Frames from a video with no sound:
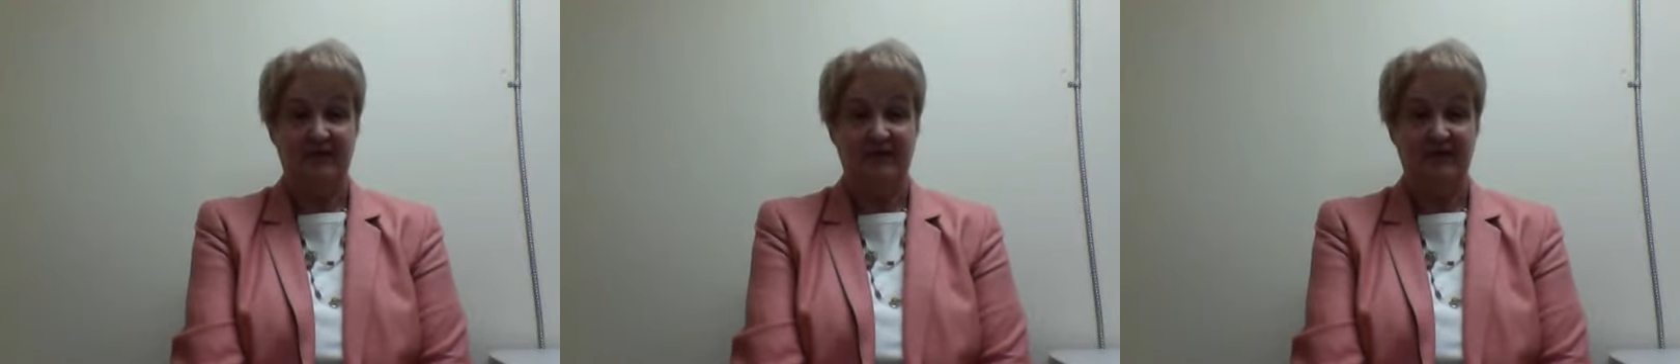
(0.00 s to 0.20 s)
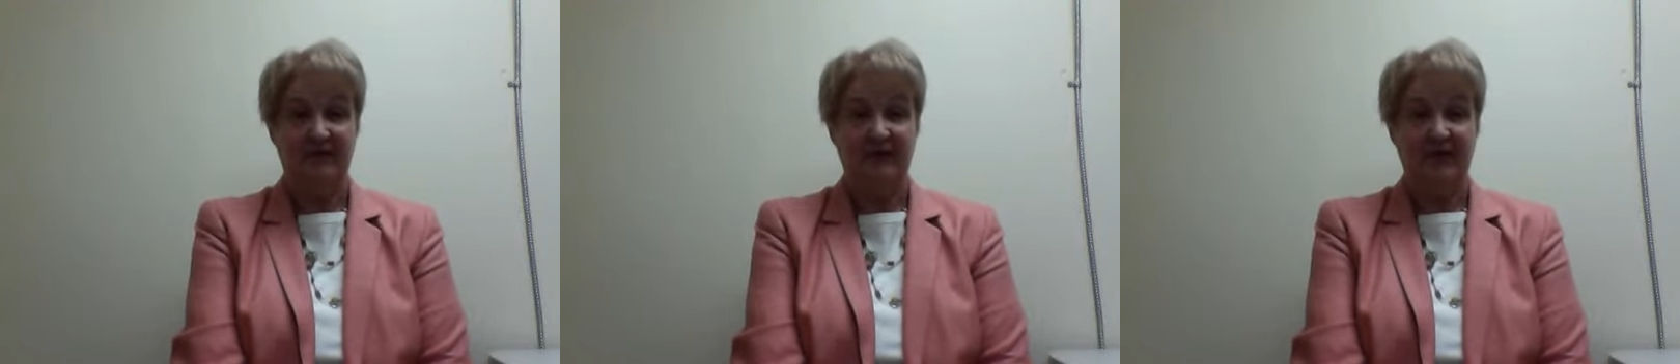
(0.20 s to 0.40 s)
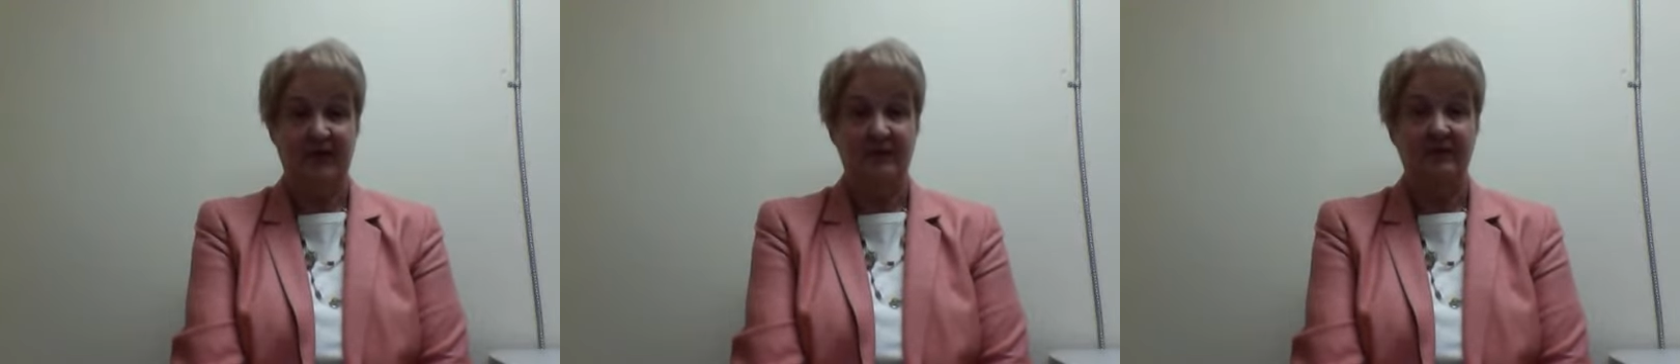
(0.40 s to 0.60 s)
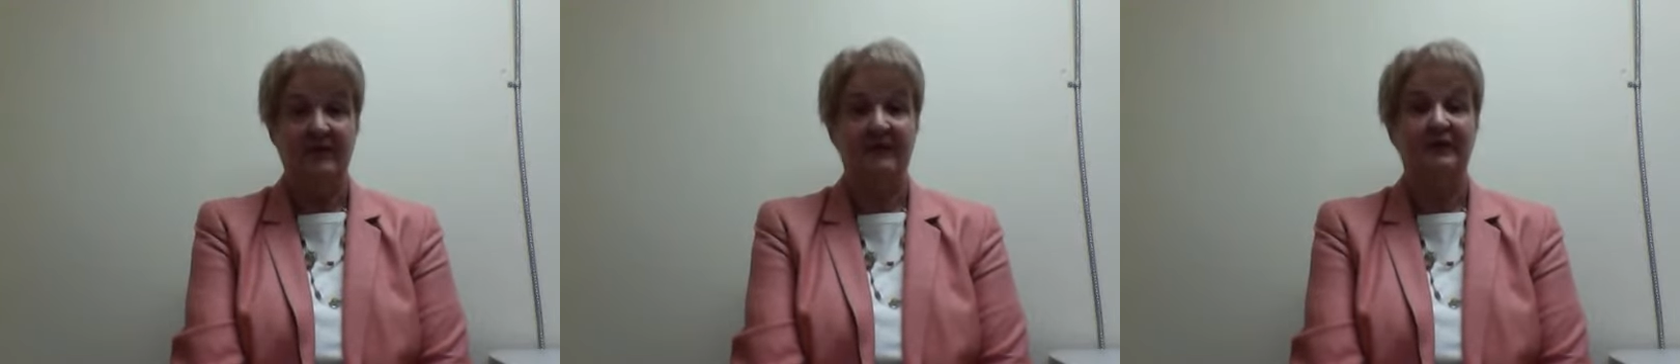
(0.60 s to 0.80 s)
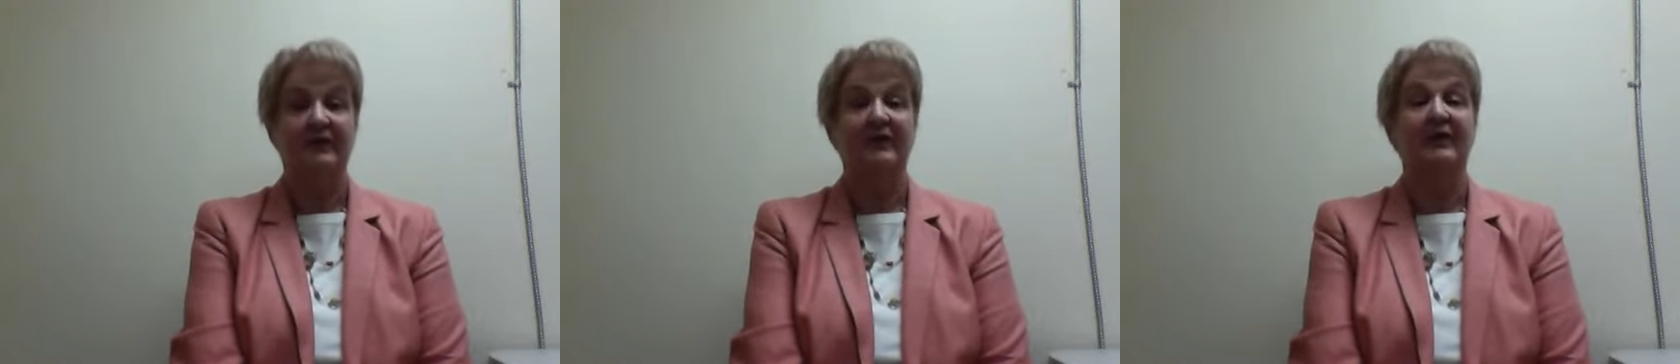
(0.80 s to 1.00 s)
the job
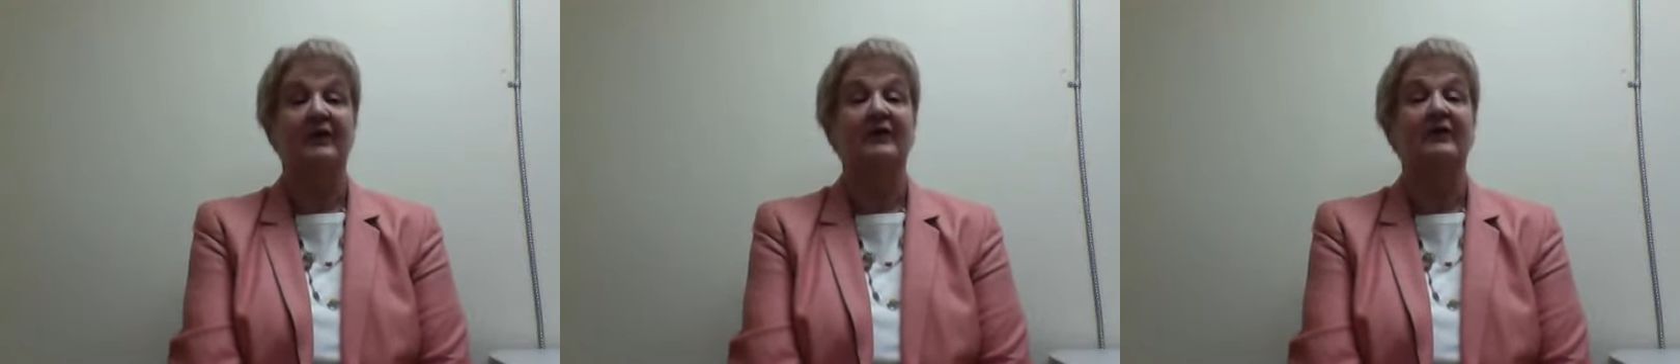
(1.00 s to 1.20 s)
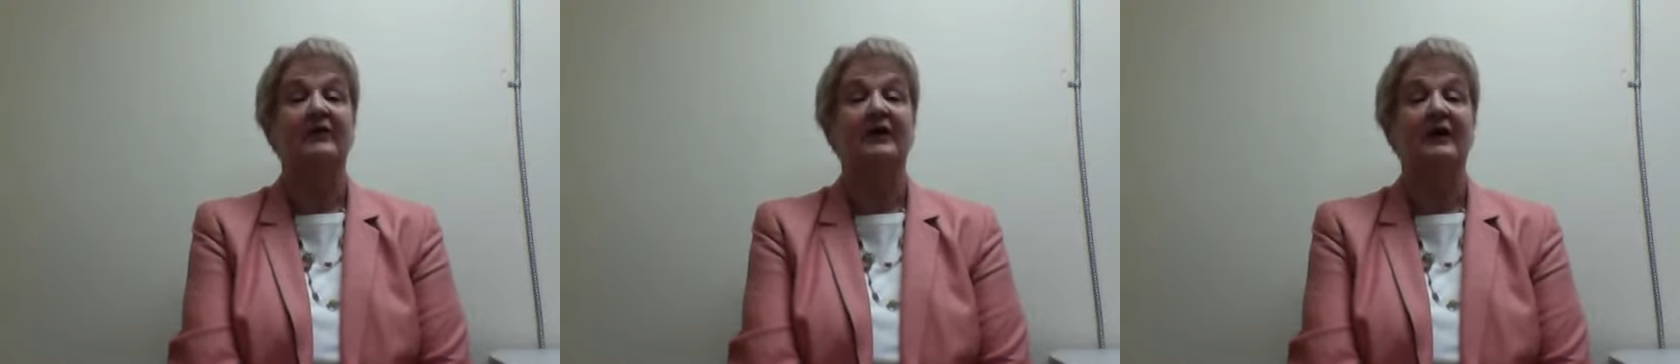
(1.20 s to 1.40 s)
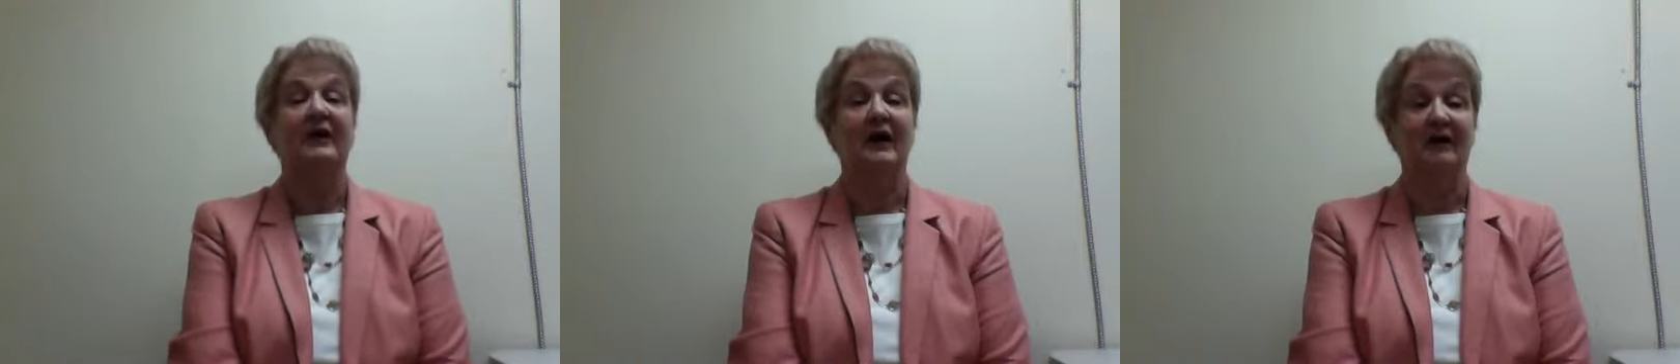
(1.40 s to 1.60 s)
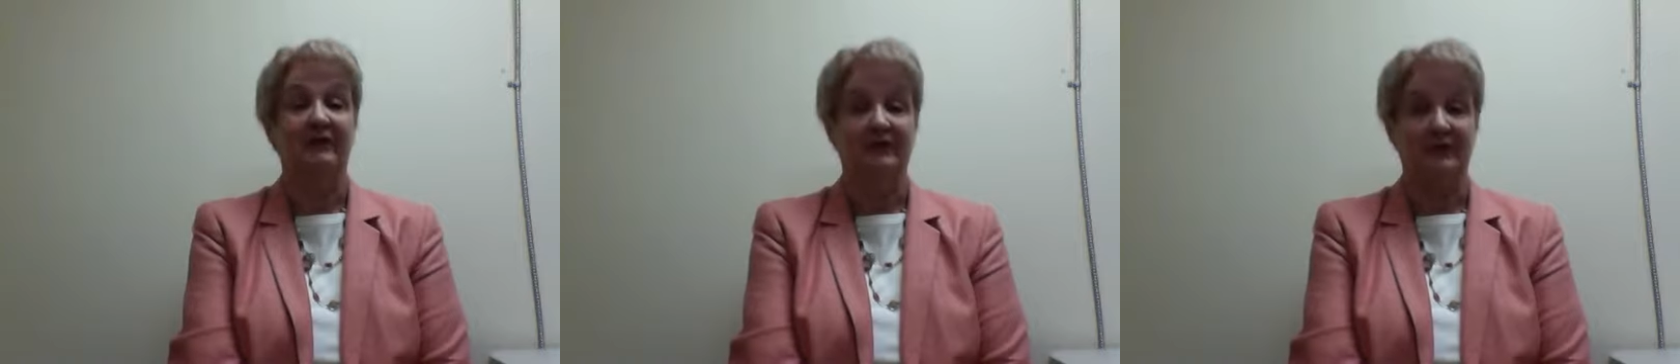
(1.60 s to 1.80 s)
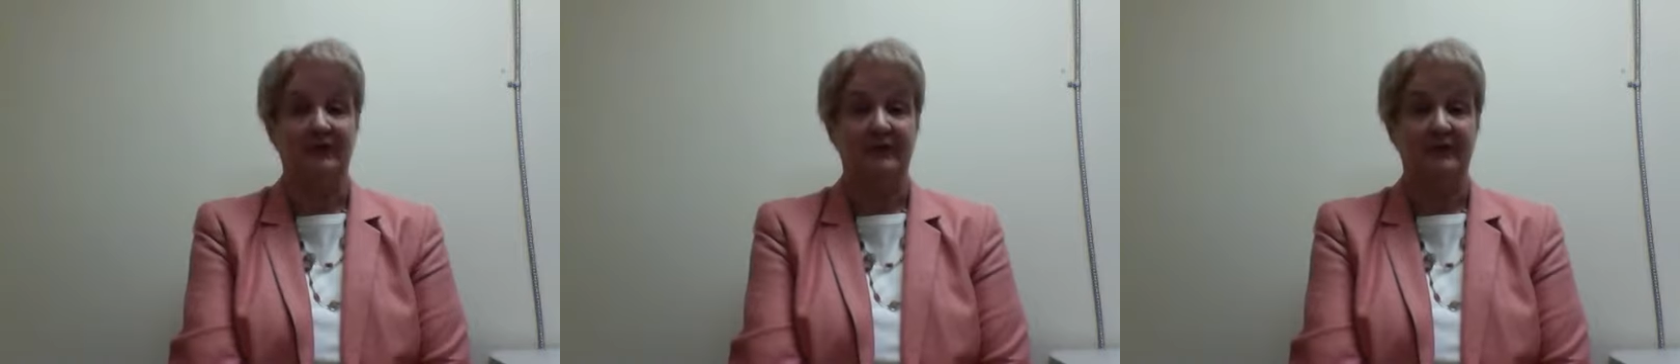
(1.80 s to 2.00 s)
is to
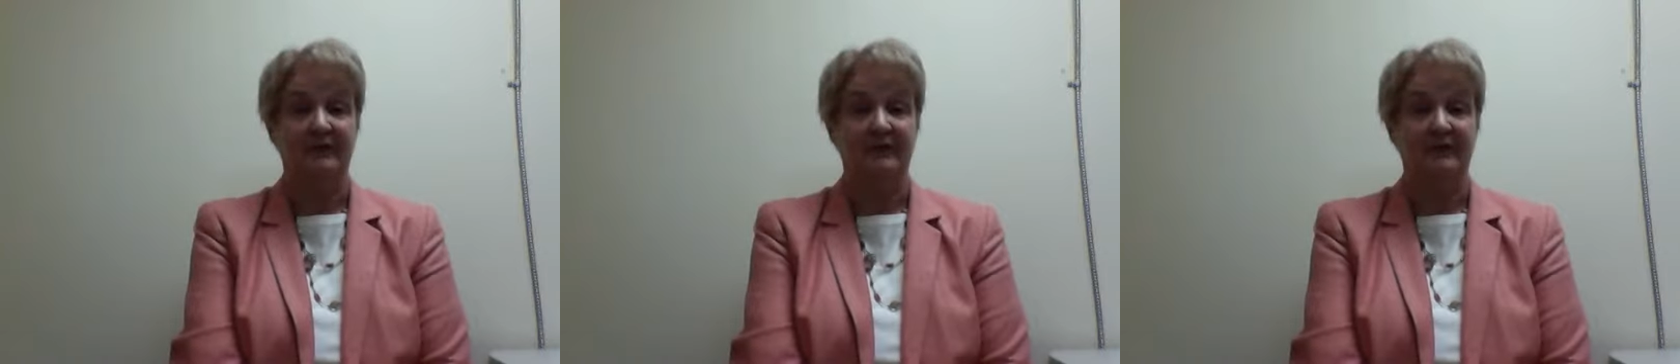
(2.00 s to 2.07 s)
govern,